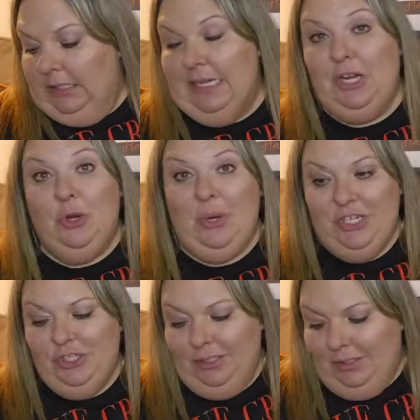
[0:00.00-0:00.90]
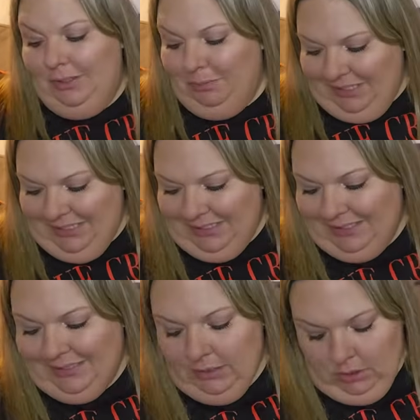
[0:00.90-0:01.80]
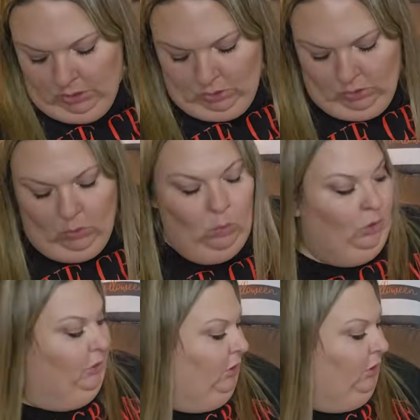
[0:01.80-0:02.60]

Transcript: decoration piece. Words